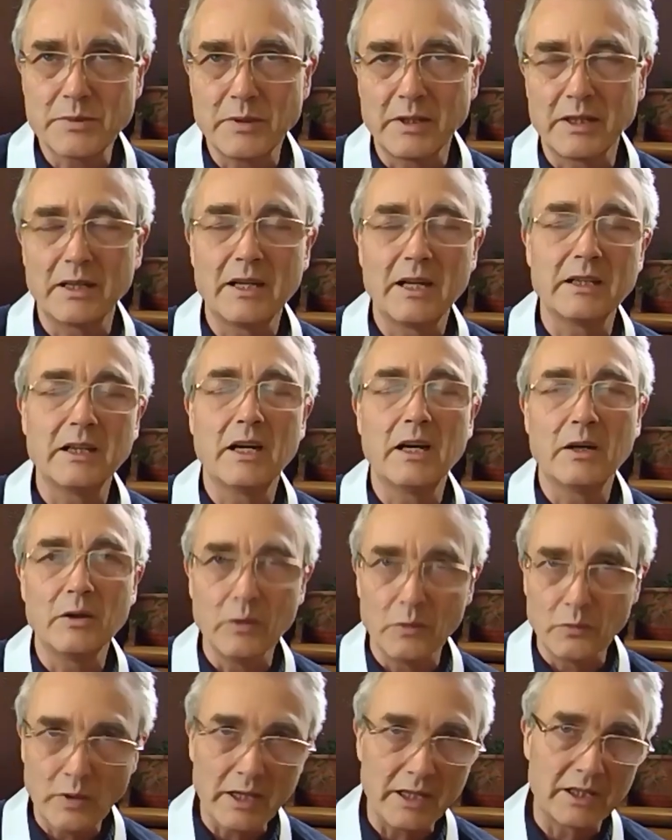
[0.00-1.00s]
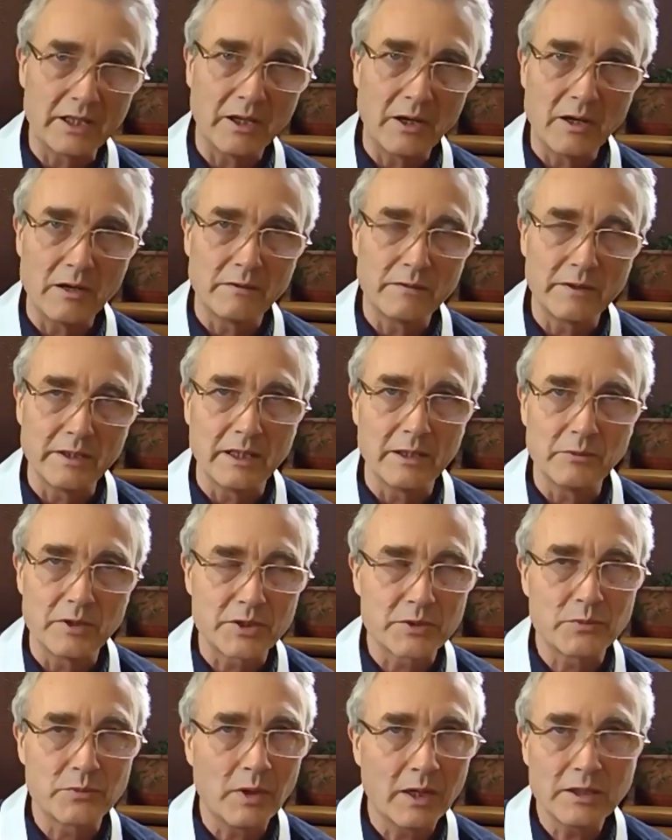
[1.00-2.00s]
week I had a whole week off and it
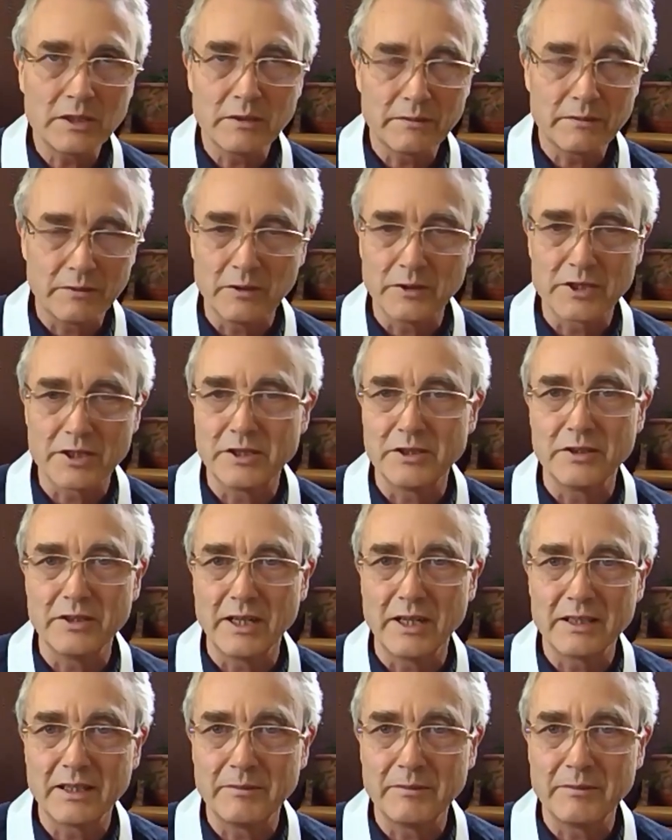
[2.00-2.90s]
was wonderful to do that.